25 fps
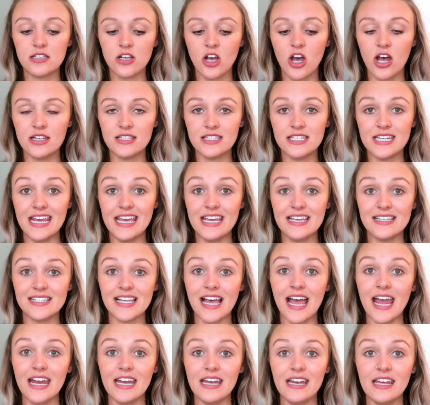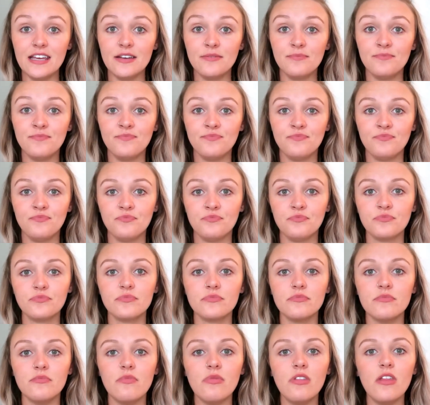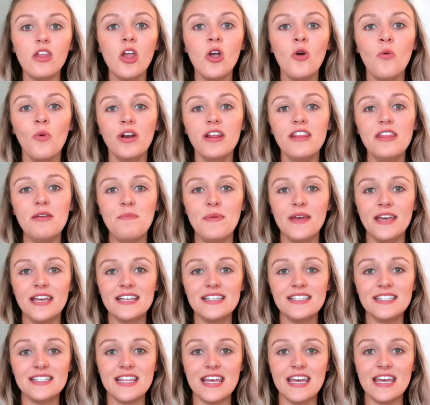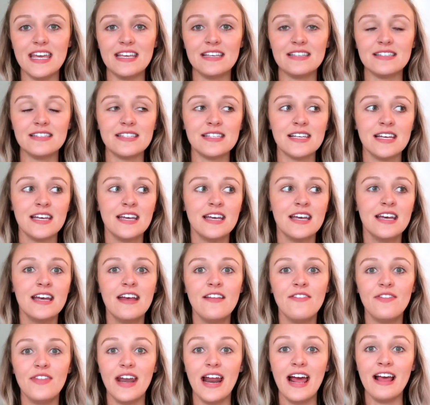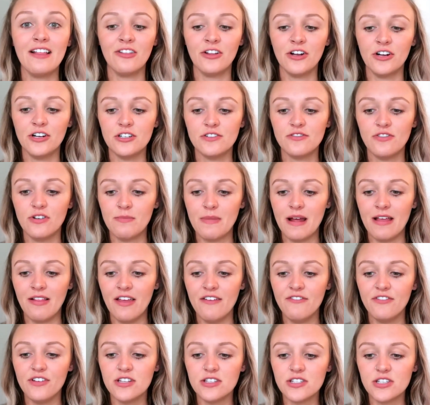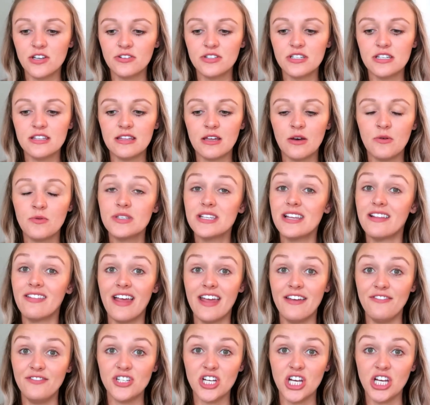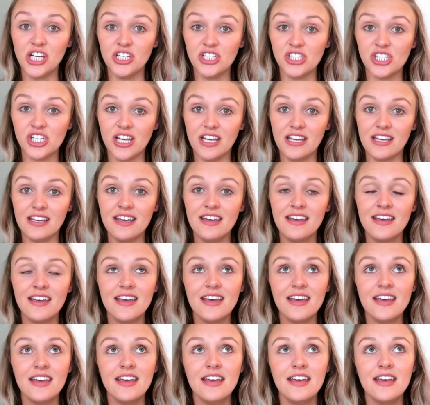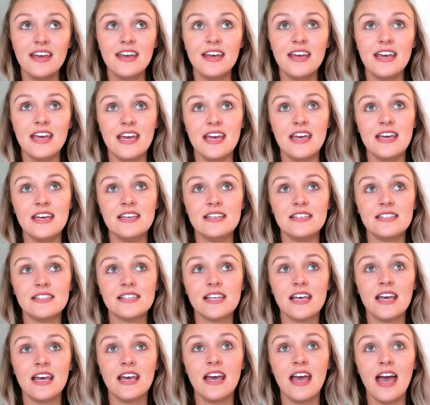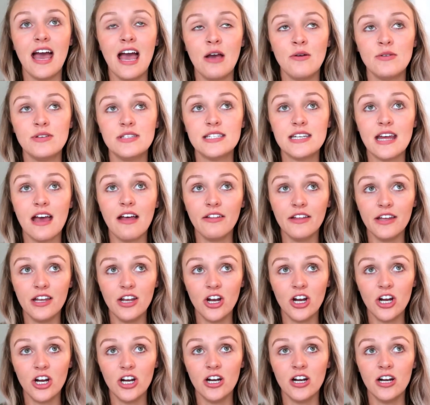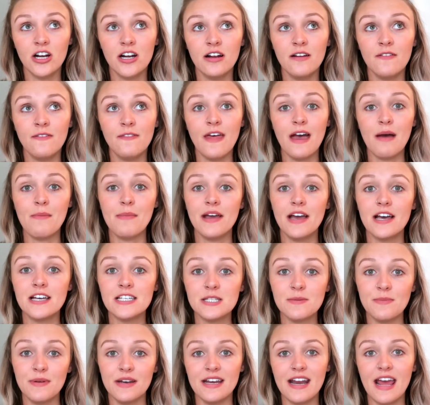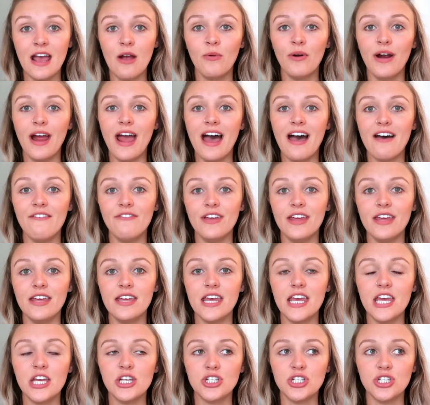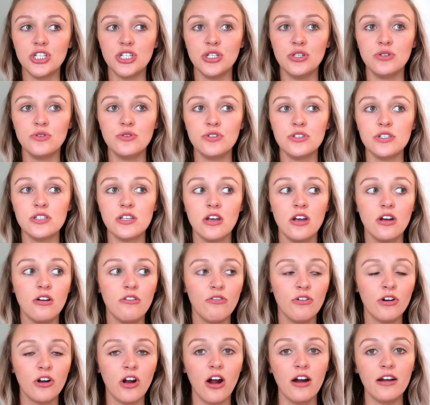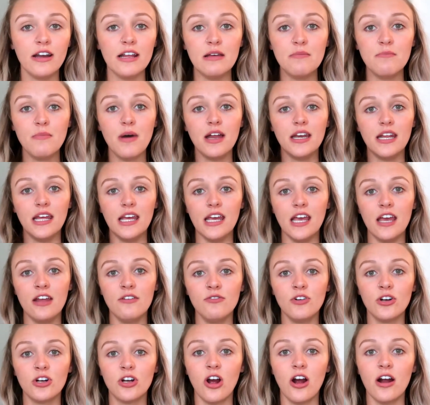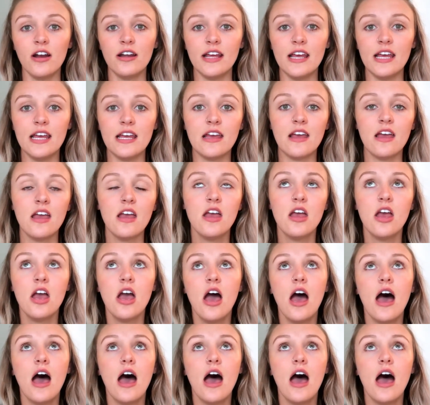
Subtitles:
this constant anxiety. One of the biggest things that I learned from my life consultant that was a life changing is I was telling her that my husband and I were having issues regarding money and regarding